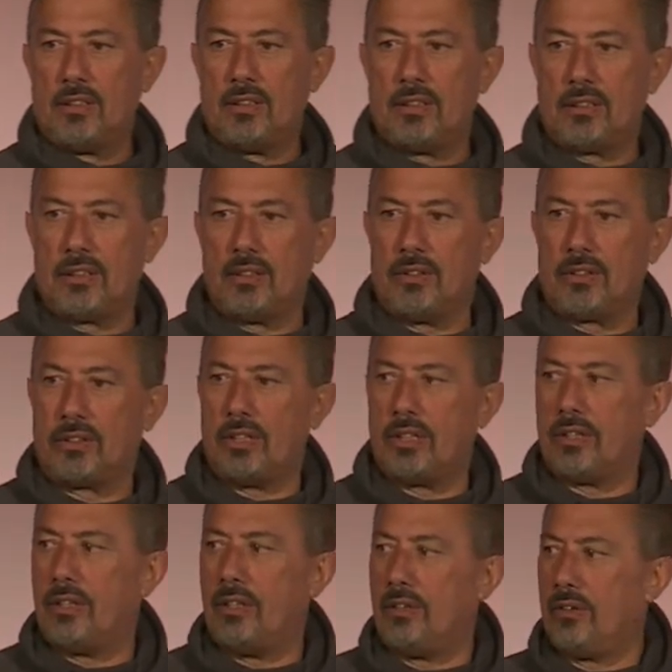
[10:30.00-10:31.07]
said, oh,
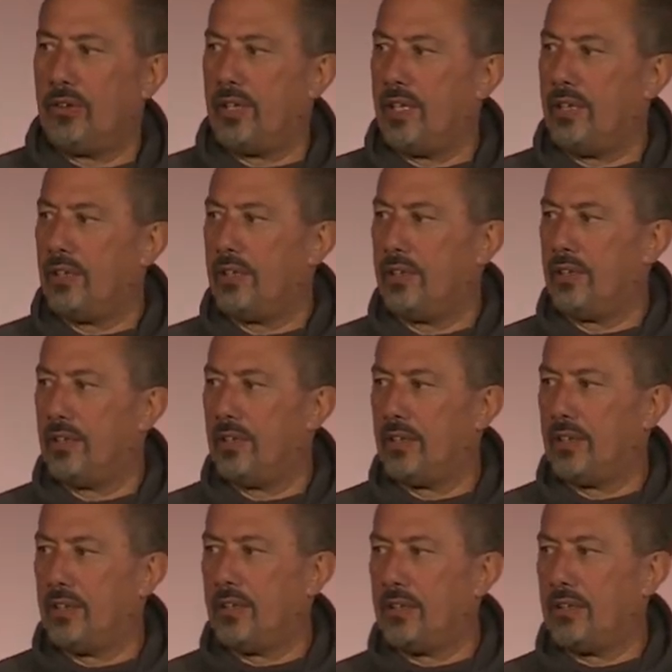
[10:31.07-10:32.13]
shit, I do that.
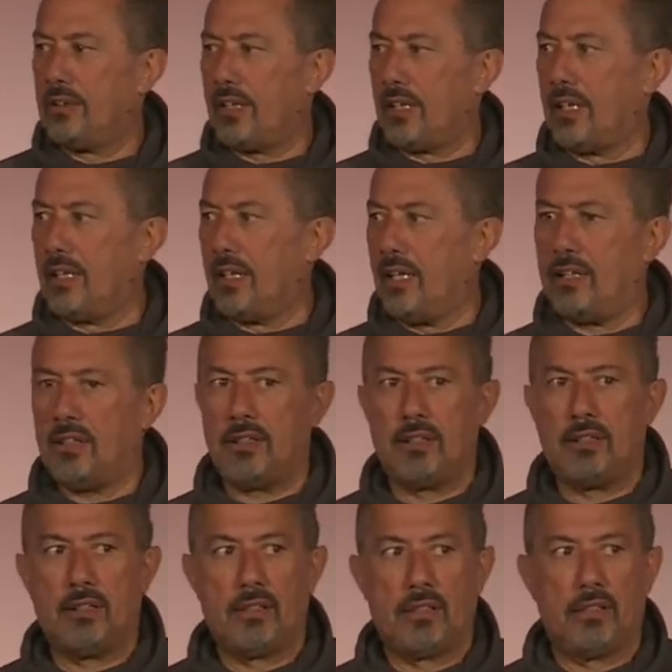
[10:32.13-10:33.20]
Da-da-da,
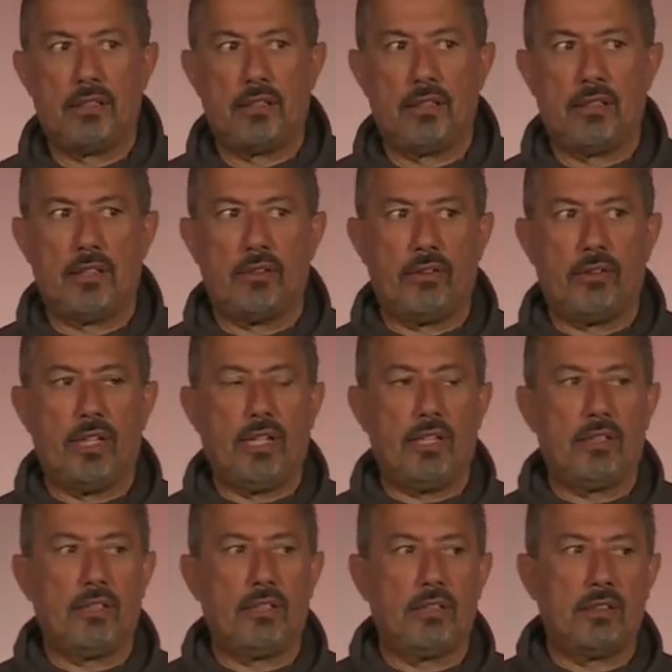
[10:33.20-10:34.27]
I do that.
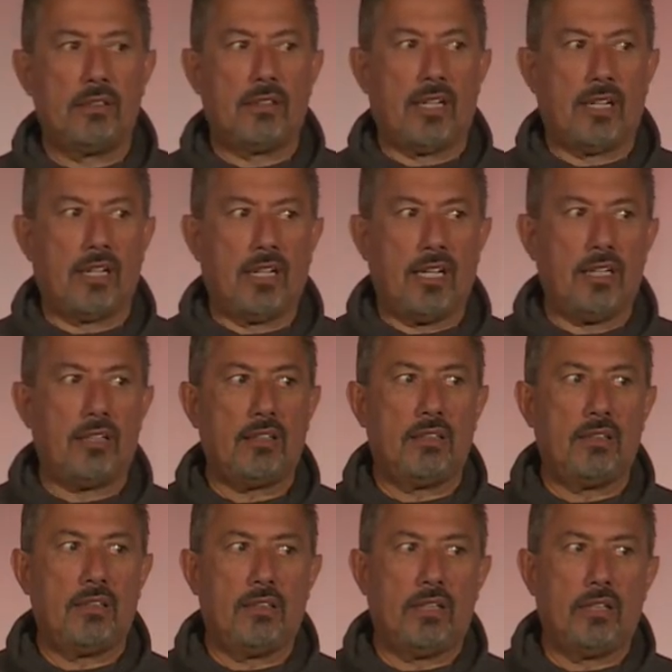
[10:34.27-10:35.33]
Da-da-da,
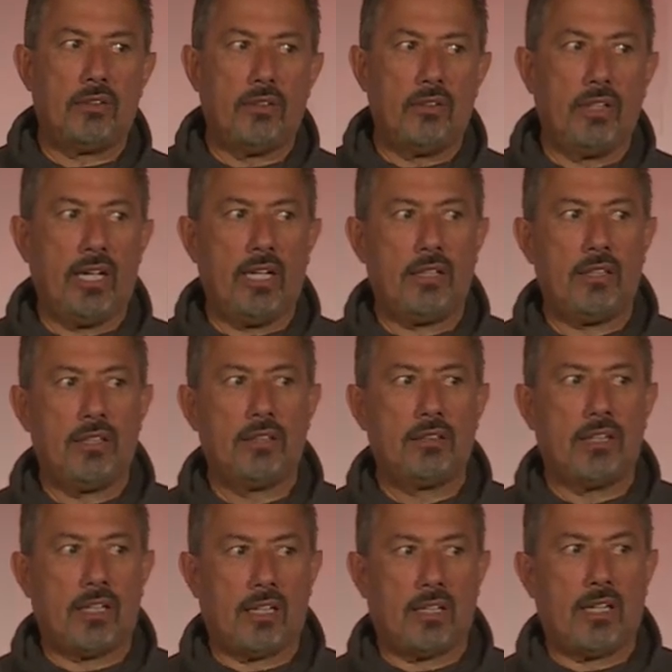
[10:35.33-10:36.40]
I do that.
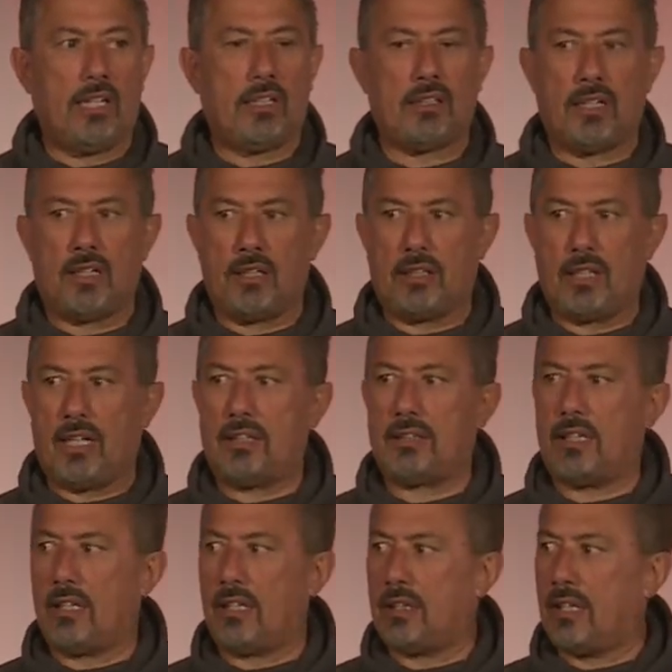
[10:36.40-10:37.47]
Da-da-da, da-da-da,
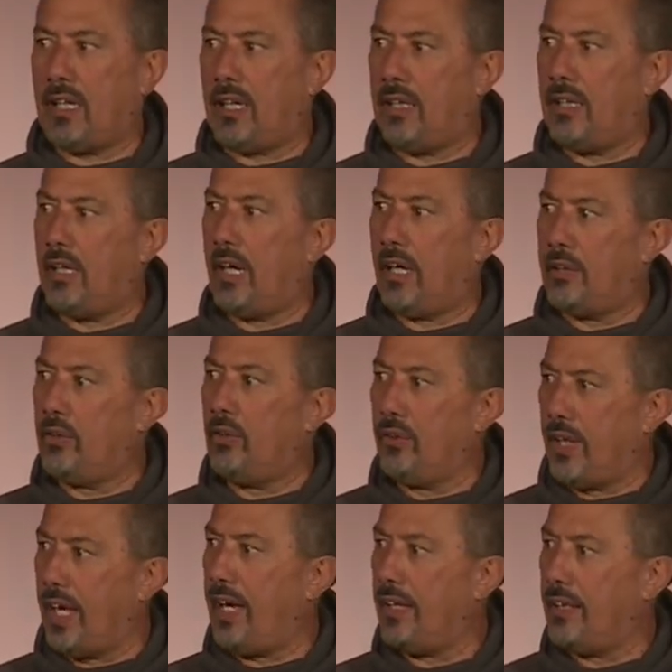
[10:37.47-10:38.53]
da-da-da, I do
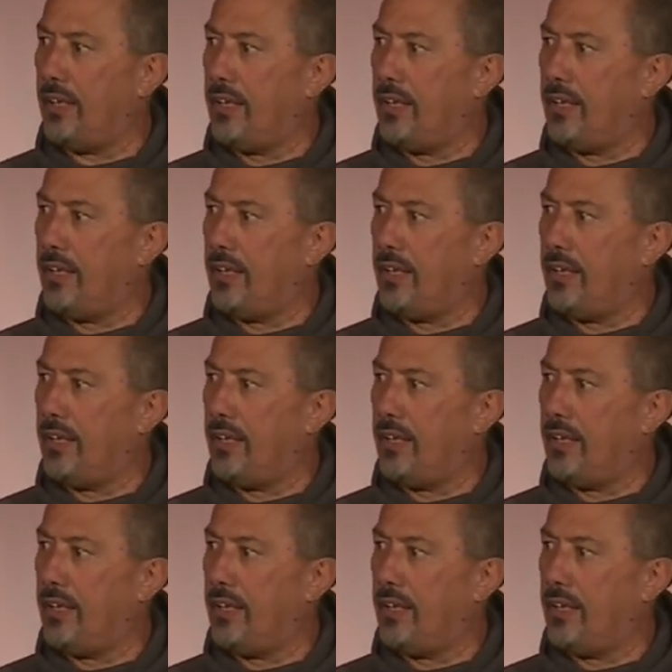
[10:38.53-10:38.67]
that.